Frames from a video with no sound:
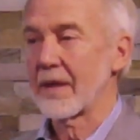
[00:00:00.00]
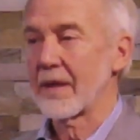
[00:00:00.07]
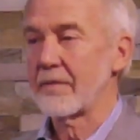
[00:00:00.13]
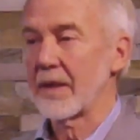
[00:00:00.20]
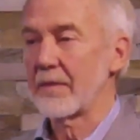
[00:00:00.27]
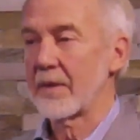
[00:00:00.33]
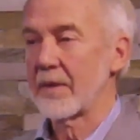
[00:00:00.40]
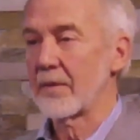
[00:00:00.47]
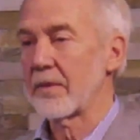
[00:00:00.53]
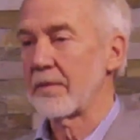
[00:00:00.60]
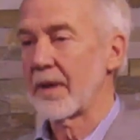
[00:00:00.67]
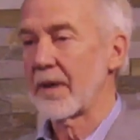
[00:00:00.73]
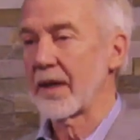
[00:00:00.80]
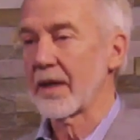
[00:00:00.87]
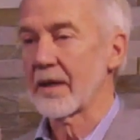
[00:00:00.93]
And maybe we
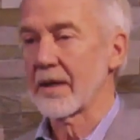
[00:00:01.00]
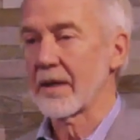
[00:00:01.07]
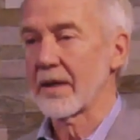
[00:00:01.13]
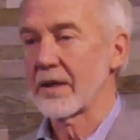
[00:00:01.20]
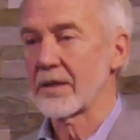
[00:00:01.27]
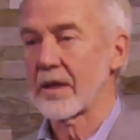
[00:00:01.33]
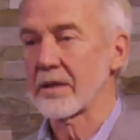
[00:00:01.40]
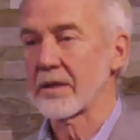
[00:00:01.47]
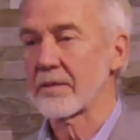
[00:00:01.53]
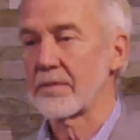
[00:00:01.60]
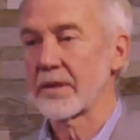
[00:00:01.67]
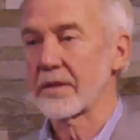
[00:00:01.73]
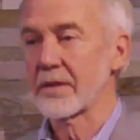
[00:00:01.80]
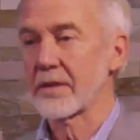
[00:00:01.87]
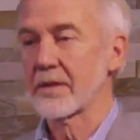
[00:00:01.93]
make
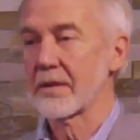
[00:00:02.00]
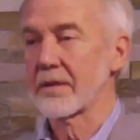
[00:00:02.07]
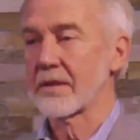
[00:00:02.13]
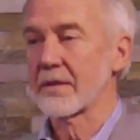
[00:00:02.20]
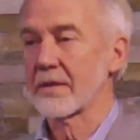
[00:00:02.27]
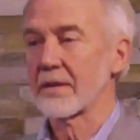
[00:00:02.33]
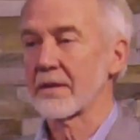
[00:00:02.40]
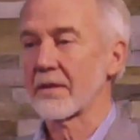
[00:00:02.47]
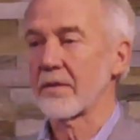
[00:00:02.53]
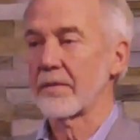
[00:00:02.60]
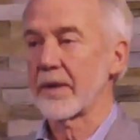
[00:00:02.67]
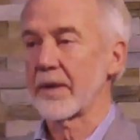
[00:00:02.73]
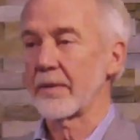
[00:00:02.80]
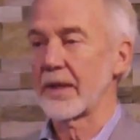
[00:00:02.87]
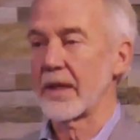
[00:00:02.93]
adjustments, or
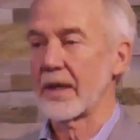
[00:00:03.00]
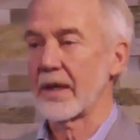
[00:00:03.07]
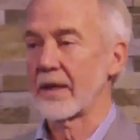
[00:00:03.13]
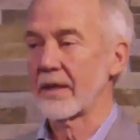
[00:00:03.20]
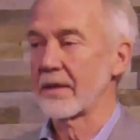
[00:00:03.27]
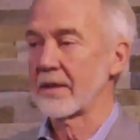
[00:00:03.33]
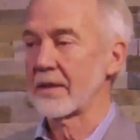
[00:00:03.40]
maybe not.